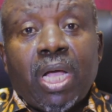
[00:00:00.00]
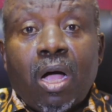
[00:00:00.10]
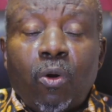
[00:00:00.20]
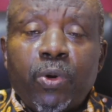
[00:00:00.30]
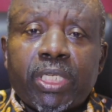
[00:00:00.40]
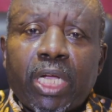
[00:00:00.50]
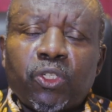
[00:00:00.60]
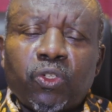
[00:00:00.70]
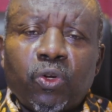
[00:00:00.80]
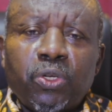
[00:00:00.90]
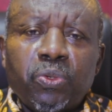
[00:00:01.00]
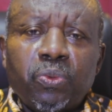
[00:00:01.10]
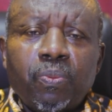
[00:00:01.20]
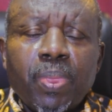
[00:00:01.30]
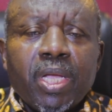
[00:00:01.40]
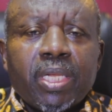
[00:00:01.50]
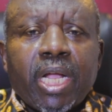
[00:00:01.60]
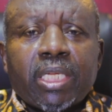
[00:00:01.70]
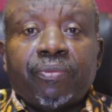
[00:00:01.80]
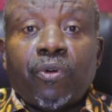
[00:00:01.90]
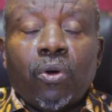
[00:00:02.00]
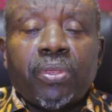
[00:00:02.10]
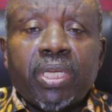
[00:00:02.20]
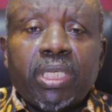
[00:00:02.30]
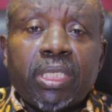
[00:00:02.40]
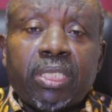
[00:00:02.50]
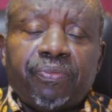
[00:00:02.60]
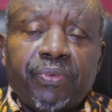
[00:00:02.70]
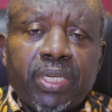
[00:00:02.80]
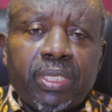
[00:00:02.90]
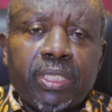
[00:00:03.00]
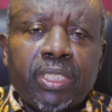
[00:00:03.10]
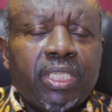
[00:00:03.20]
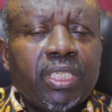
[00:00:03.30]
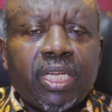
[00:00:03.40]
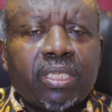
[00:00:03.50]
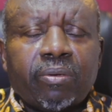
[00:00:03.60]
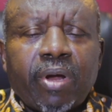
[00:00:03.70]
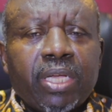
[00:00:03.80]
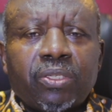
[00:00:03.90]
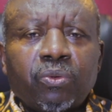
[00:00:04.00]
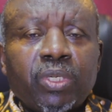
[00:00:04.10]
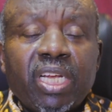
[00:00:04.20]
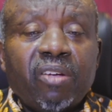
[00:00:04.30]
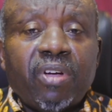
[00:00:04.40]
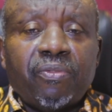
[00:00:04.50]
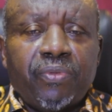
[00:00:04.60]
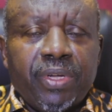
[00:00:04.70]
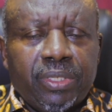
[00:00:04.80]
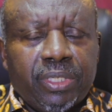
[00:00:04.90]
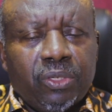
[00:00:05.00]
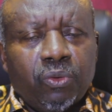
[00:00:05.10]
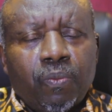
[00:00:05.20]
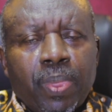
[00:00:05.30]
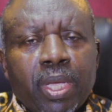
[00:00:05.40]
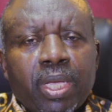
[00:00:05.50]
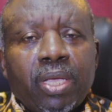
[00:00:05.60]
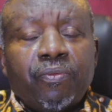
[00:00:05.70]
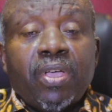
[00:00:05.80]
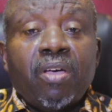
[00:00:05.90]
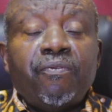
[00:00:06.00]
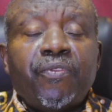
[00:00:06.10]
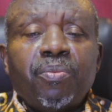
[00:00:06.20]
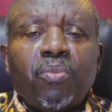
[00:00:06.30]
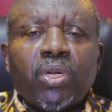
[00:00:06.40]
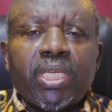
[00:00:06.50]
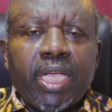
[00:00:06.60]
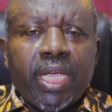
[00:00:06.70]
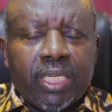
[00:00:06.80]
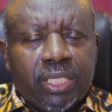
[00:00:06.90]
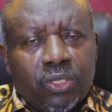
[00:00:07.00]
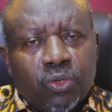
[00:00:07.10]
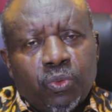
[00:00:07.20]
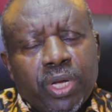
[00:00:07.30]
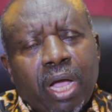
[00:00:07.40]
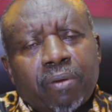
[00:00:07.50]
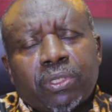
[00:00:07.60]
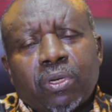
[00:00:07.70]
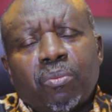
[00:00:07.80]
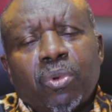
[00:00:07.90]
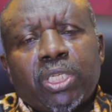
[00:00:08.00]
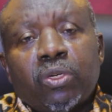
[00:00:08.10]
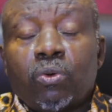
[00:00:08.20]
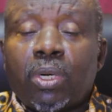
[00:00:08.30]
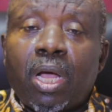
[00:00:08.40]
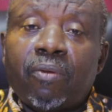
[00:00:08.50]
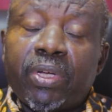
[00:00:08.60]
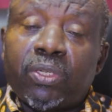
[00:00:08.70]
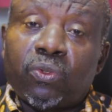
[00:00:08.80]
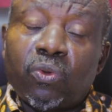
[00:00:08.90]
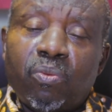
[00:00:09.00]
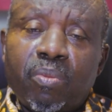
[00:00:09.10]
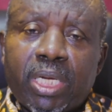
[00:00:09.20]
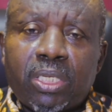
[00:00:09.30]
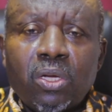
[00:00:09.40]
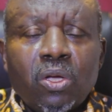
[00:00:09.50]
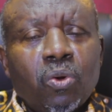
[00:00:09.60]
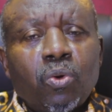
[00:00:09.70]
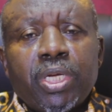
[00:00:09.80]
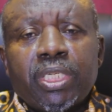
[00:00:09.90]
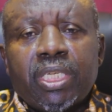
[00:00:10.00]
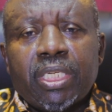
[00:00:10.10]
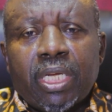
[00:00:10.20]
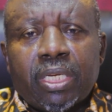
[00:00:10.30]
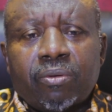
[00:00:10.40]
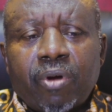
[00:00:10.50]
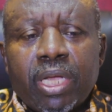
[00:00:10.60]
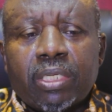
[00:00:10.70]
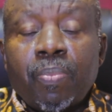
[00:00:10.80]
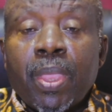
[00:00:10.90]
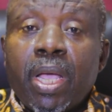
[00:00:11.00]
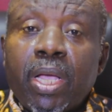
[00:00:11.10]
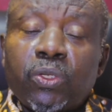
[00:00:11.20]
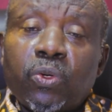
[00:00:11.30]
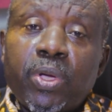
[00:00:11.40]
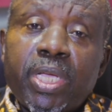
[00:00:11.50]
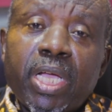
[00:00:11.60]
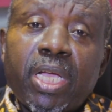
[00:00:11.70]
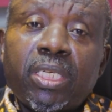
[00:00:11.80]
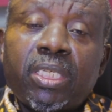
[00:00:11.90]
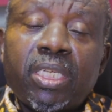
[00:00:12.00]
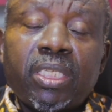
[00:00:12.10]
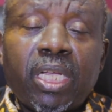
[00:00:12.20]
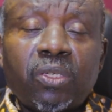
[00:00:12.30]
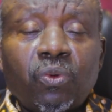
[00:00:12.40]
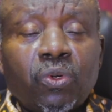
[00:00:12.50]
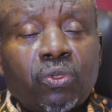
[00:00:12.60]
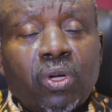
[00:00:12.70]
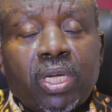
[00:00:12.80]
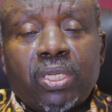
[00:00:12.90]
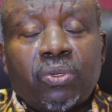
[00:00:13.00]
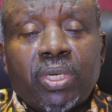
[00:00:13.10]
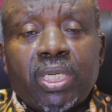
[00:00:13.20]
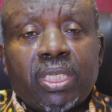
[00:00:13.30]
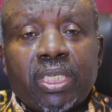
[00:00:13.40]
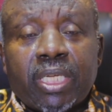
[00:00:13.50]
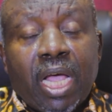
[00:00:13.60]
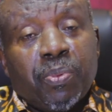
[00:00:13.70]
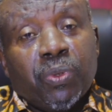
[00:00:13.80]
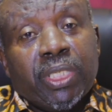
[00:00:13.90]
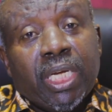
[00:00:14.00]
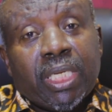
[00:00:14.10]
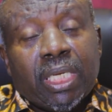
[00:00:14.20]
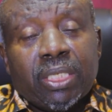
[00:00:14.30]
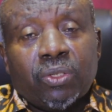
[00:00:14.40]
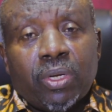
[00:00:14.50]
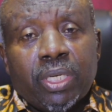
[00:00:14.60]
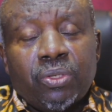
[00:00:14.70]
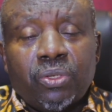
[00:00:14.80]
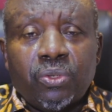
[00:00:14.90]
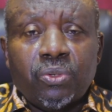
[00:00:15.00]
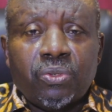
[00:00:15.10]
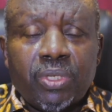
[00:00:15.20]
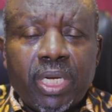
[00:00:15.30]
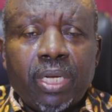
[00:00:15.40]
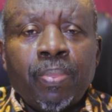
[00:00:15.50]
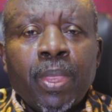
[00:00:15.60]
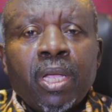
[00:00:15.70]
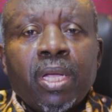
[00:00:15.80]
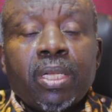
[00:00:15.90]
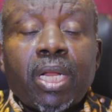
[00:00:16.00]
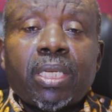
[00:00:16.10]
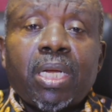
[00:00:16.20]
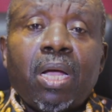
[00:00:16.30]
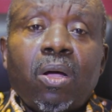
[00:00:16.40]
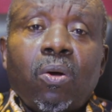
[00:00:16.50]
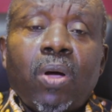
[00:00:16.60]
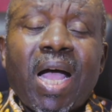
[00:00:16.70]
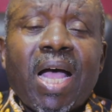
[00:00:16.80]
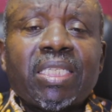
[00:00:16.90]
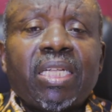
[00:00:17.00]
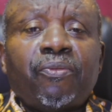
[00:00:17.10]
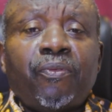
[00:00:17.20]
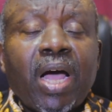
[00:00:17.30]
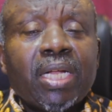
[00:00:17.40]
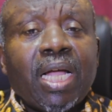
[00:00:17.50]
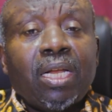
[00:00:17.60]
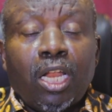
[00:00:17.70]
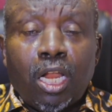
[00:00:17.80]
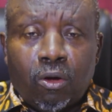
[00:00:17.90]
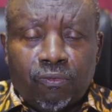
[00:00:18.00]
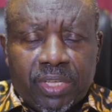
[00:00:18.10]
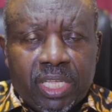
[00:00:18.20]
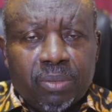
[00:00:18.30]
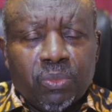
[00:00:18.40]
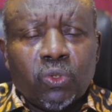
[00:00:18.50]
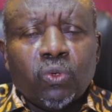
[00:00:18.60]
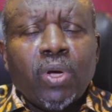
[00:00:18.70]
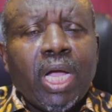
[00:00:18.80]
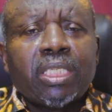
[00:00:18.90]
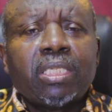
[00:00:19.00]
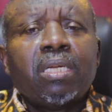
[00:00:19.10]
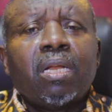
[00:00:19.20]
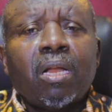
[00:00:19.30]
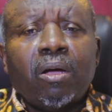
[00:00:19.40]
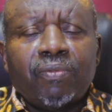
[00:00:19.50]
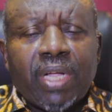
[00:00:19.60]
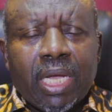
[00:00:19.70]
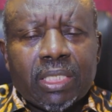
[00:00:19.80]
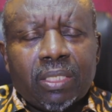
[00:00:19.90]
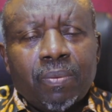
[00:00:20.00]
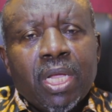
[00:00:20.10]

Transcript: I always assure you that if all things fail, Jesus Christ will never fail you. If everybody hates you, we have somebody who loves us so much, who is Jesus Christ. And so here, Jesus was talking to his disciples, just as he's talking to you today, that now, as the Father loved him, so has he loved us.